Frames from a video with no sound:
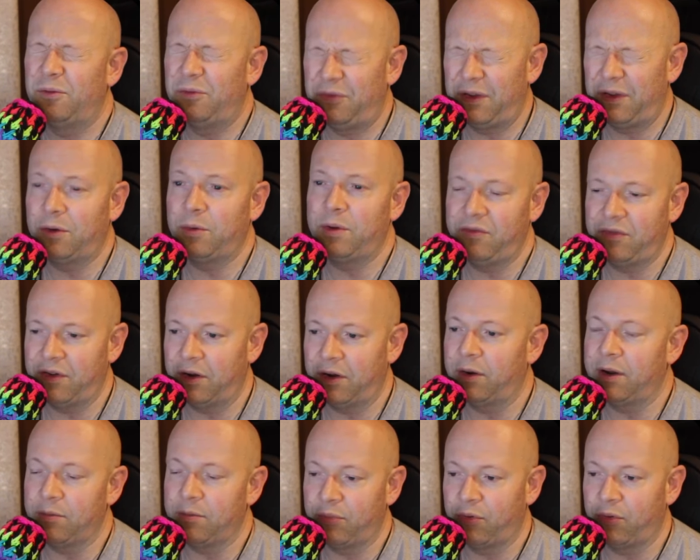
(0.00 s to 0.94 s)
Very,
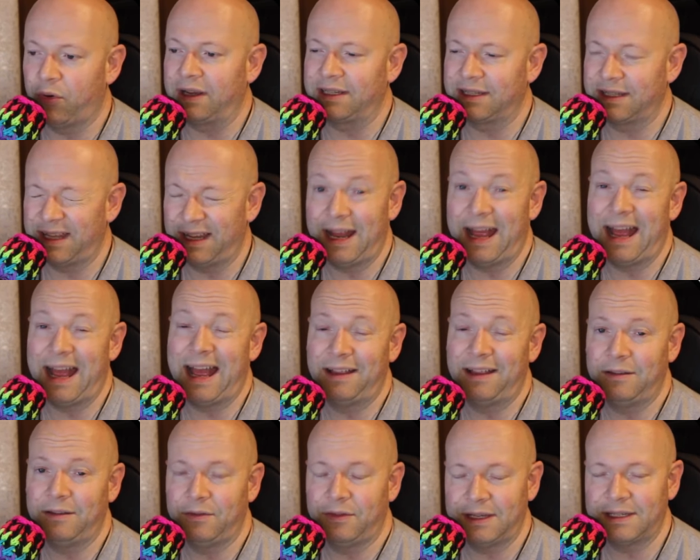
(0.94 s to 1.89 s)
very impressed. It
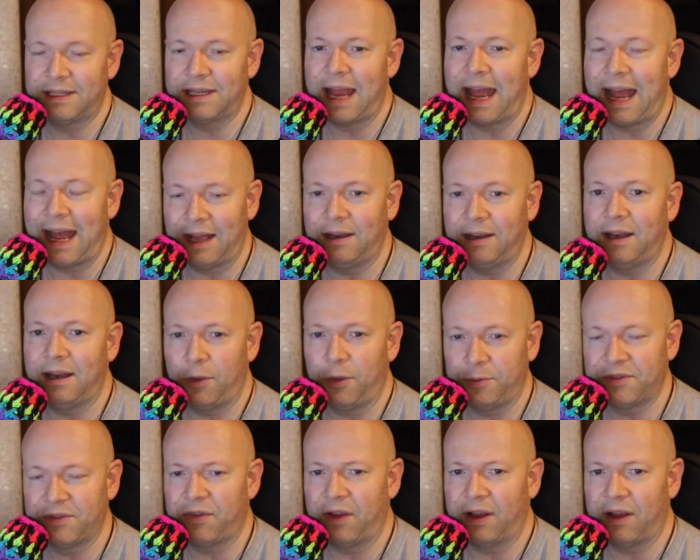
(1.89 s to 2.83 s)
helps
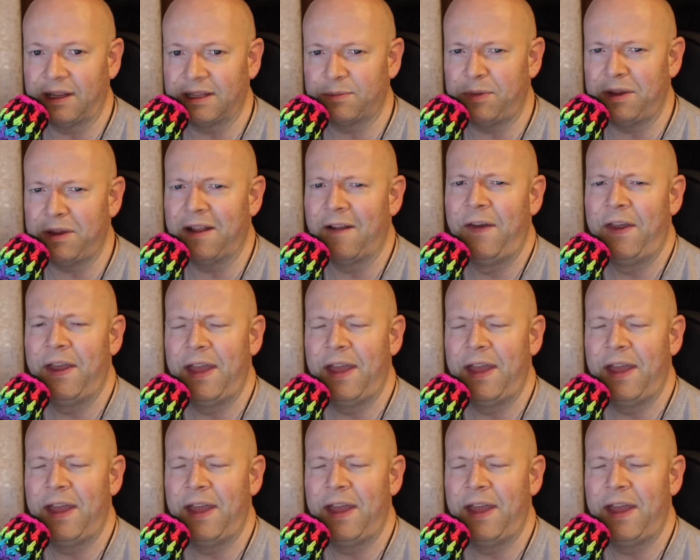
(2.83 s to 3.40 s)
if I could speak,